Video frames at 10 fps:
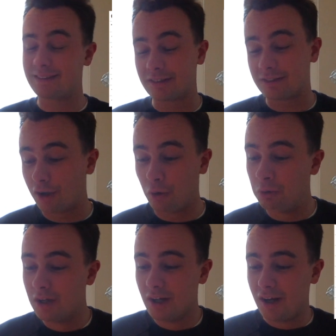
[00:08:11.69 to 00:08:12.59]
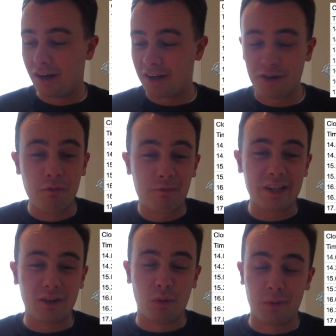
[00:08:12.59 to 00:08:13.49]
So I don't
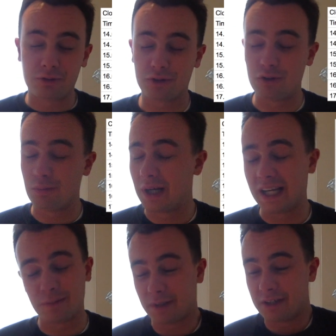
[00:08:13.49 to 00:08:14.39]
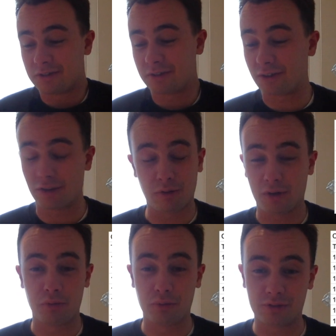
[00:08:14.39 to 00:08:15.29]
feel almost too bad about it, because
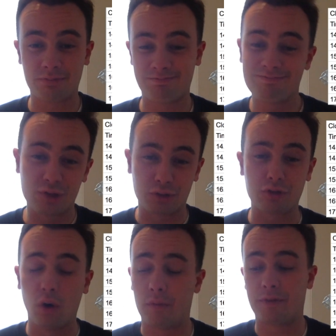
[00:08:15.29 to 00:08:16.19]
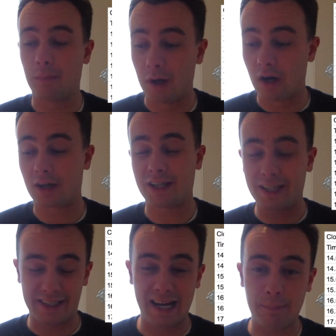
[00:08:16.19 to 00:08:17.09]
I was just off the mark.
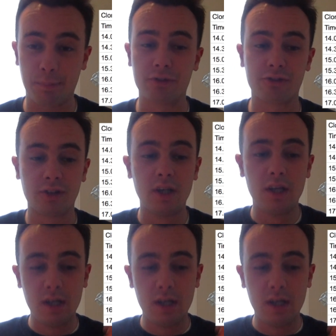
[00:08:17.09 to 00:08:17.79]
It happens.